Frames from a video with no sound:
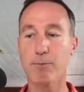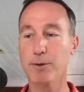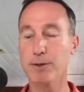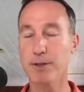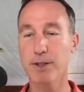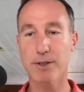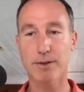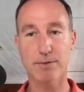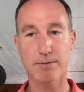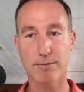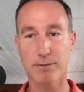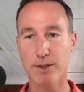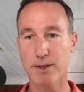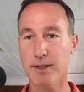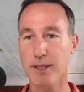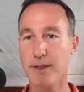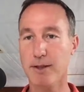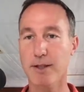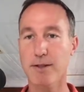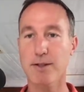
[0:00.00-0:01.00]
We'll just
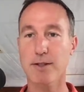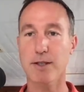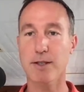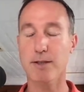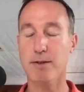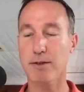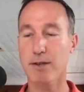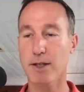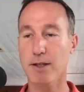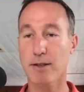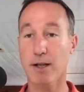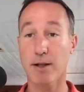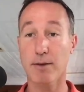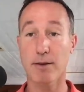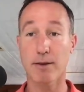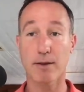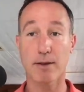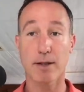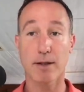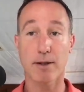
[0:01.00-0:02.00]
stick this in, in,
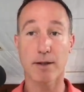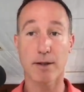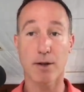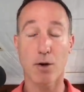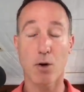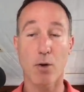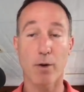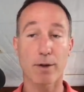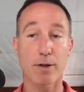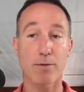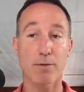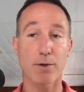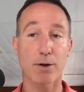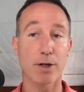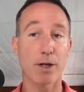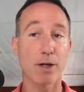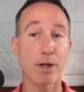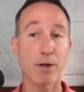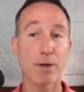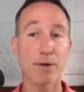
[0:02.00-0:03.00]
in, in the courts for
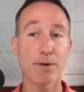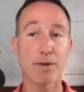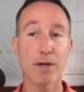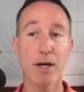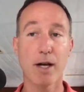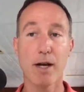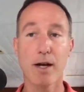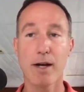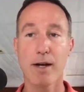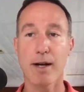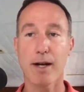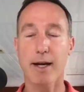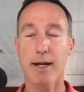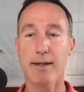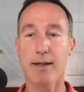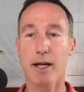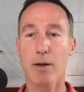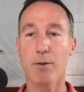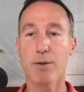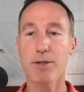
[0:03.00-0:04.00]
years,
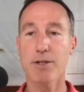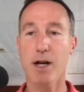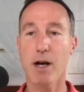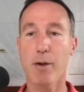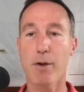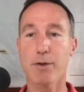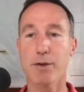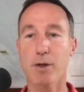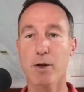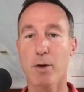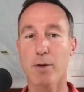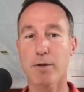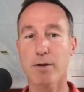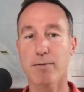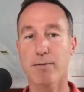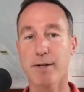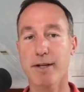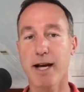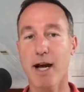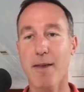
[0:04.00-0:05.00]
and uh, we'll see how this goes.
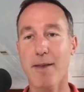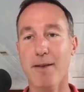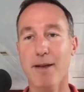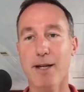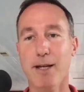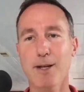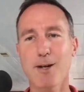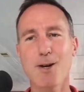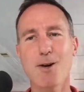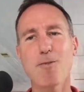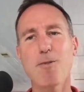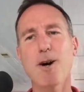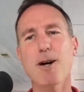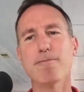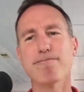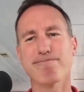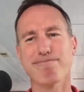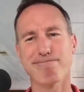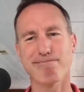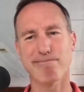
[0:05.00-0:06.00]
But now they're like, you know what?